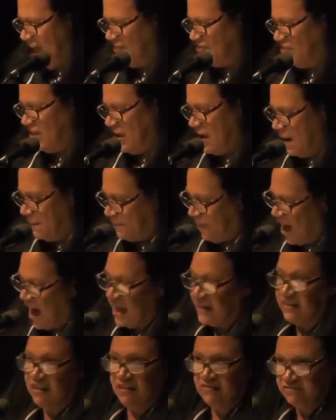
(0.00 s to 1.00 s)
at the
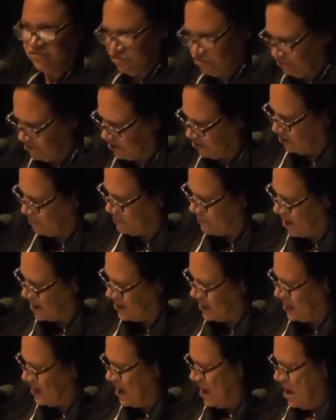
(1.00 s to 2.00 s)
Apollo, too little
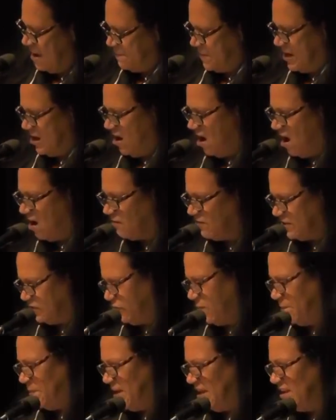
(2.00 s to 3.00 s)
money, but he always
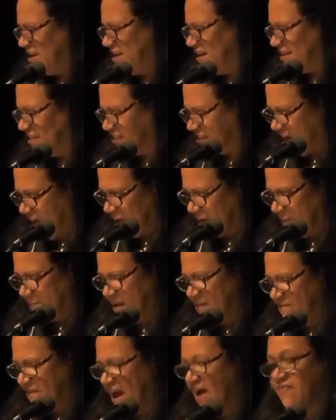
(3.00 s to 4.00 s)
repeated in his
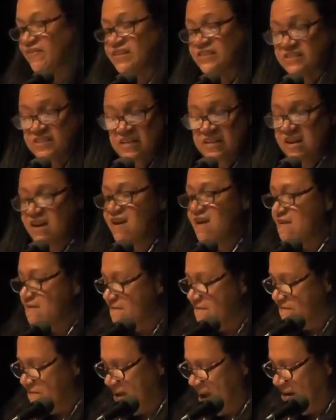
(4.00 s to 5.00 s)
column he found the city
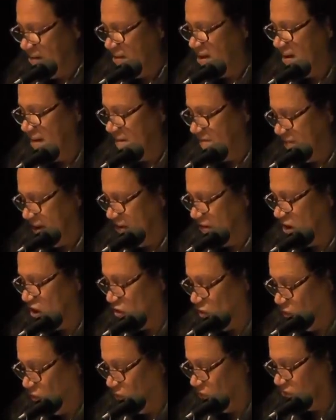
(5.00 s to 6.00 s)
very,
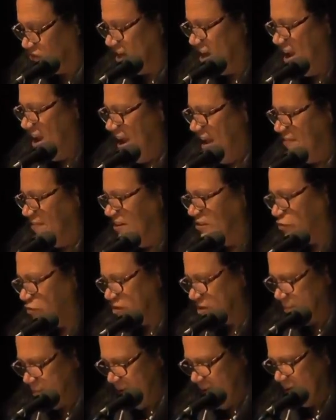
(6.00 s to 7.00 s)
very cold. And this
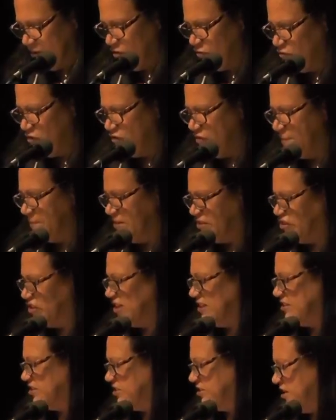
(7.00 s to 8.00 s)
was a man who knew the Michigan